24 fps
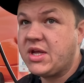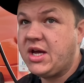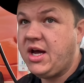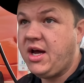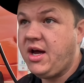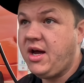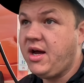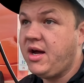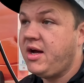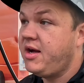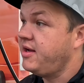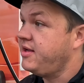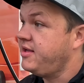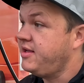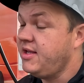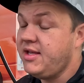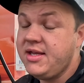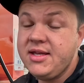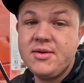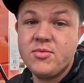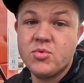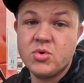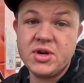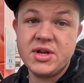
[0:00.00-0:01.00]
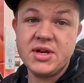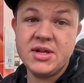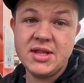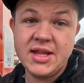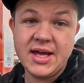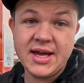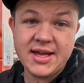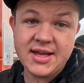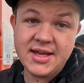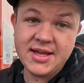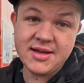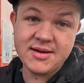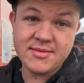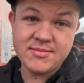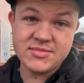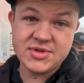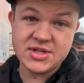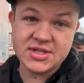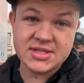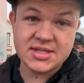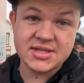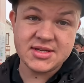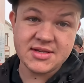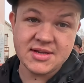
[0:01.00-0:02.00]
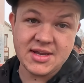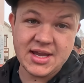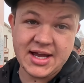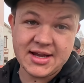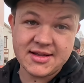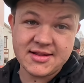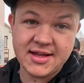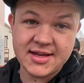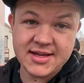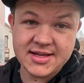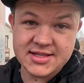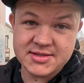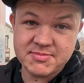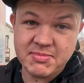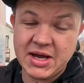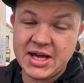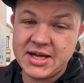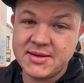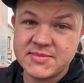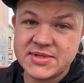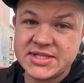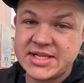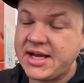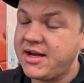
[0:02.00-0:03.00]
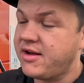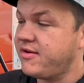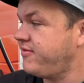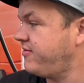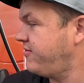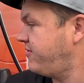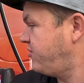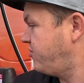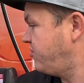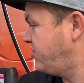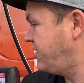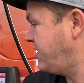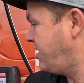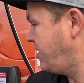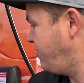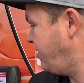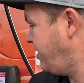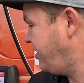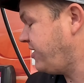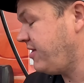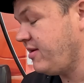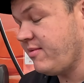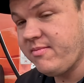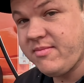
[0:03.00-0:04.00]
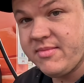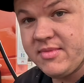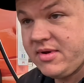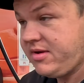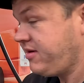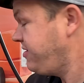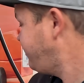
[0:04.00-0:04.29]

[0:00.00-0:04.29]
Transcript: uh, he, we're gonna let him just act like he's by himself with him.